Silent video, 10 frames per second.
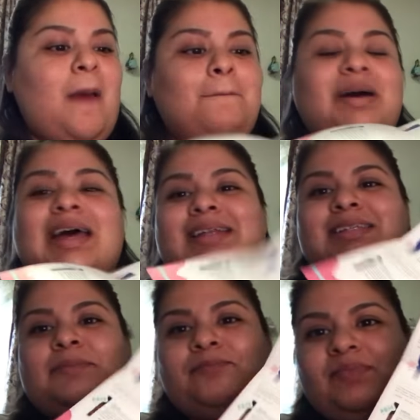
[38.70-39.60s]
but
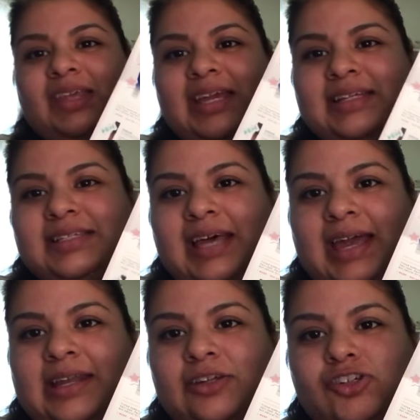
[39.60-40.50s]

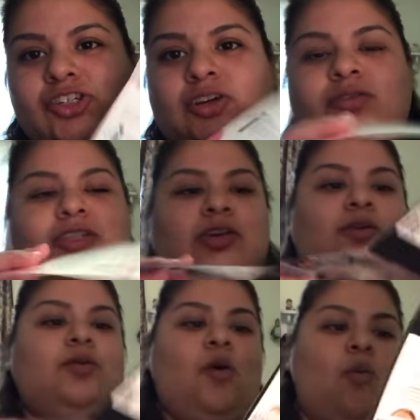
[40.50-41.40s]
inside shows
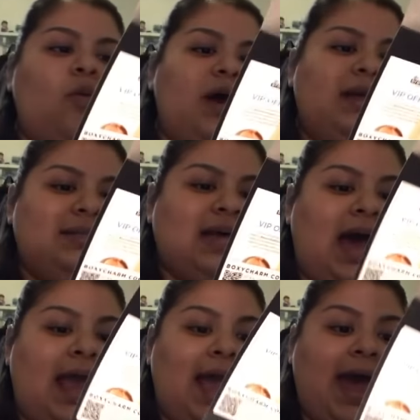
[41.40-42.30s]
you what
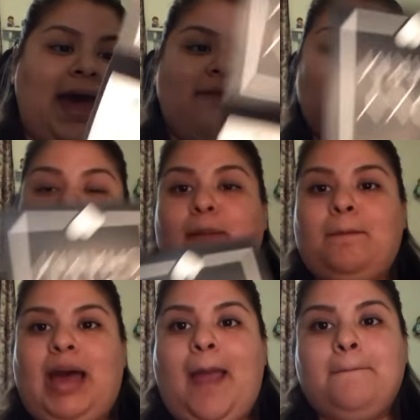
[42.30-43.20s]
I have in
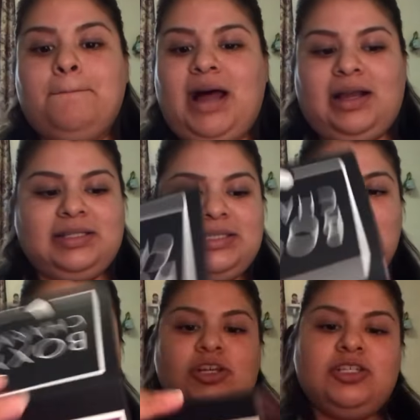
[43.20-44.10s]
my box.
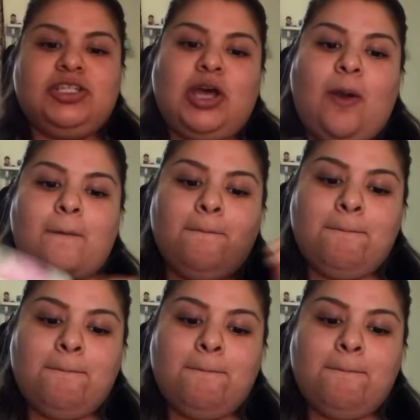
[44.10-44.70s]
So